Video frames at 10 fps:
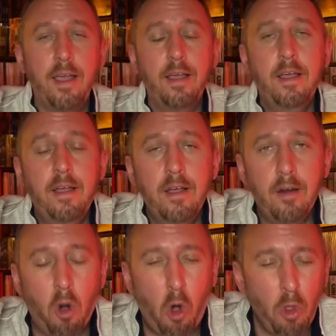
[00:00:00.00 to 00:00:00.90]
all the
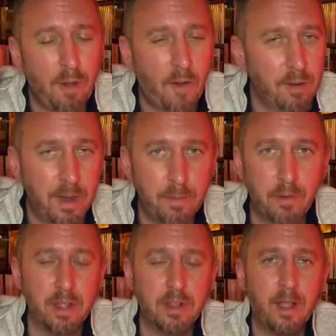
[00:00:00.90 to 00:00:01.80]
while remembering
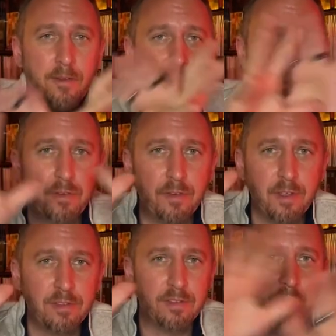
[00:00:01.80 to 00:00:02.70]
life is
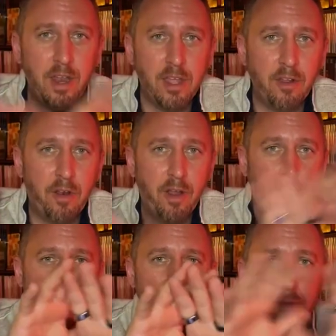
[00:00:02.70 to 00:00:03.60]
not in our hands,
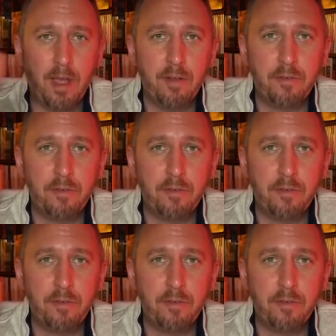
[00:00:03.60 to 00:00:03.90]
my friends.